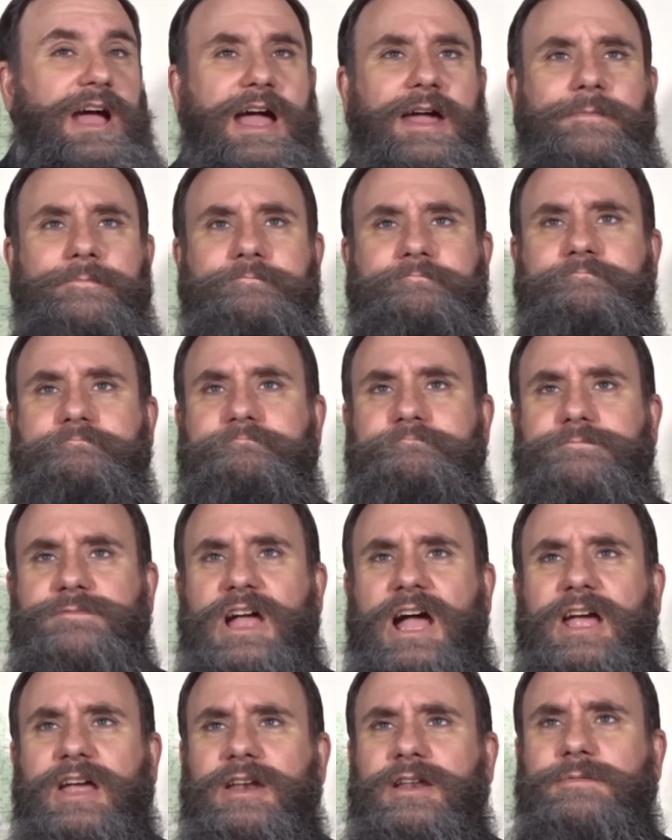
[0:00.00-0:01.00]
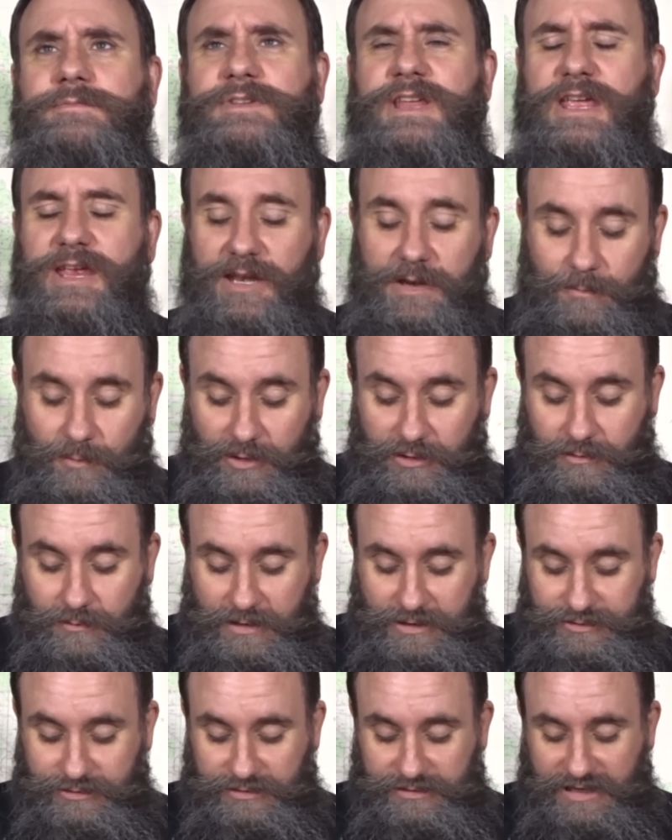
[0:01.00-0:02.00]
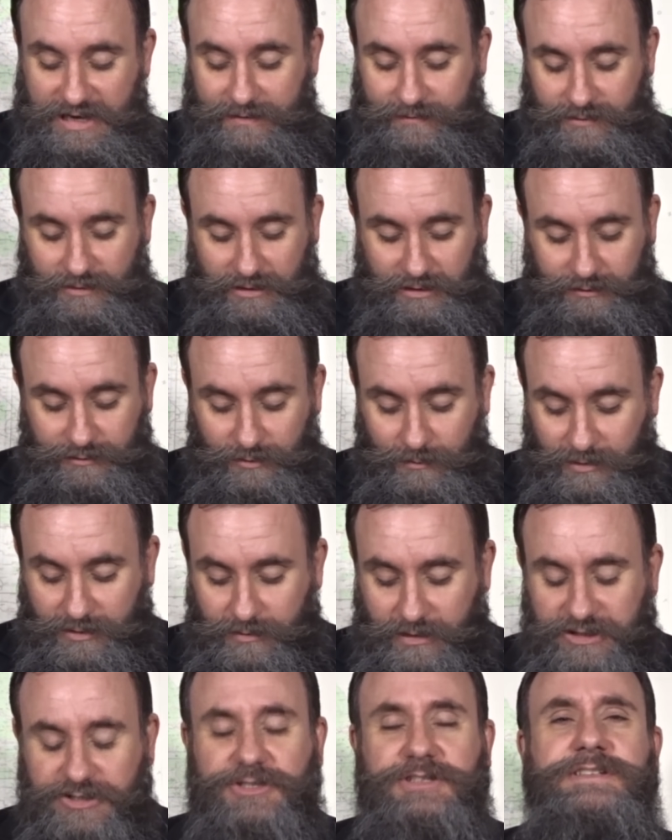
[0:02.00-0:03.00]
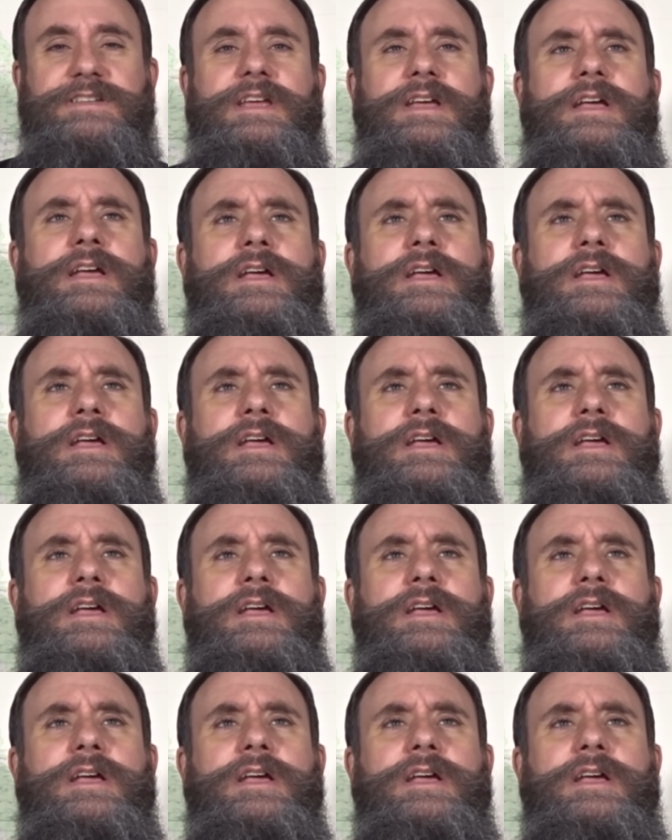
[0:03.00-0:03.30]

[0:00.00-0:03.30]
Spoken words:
I'm not going to take any more questions after all. No more questions.